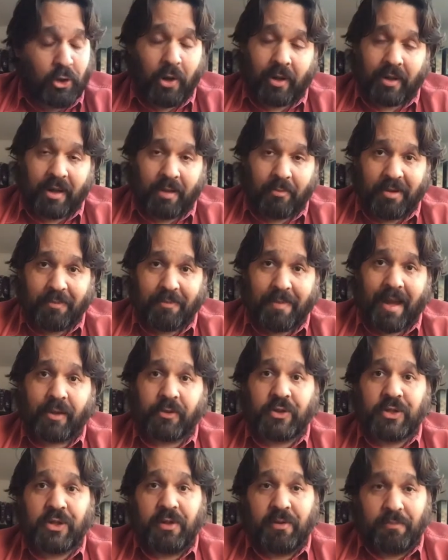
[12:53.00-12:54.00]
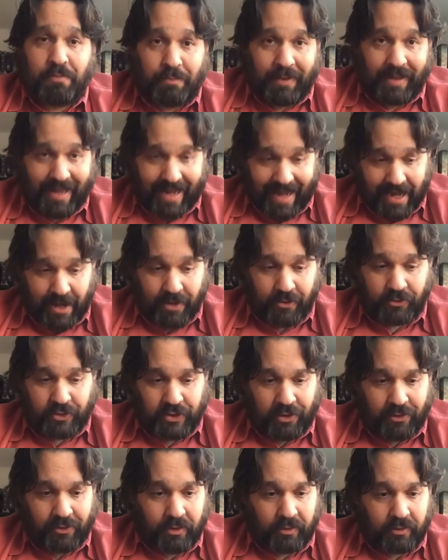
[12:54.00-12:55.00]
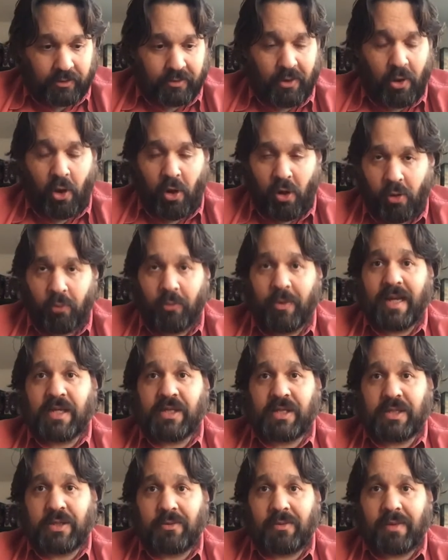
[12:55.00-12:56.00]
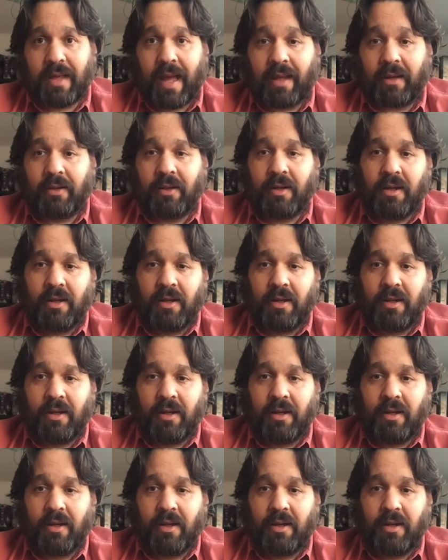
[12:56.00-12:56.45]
Coming back to the player turn, always do that.